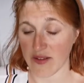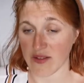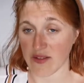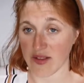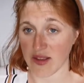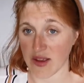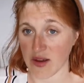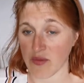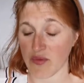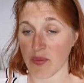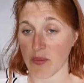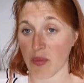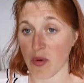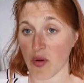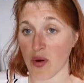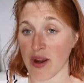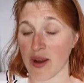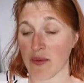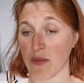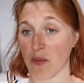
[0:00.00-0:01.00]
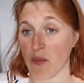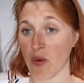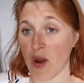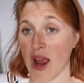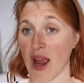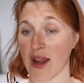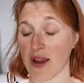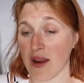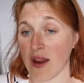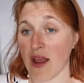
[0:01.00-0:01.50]
until the point
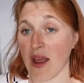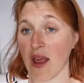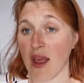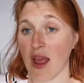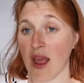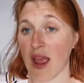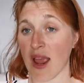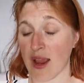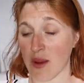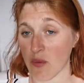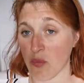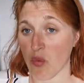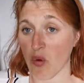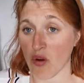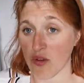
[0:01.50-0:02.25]
when it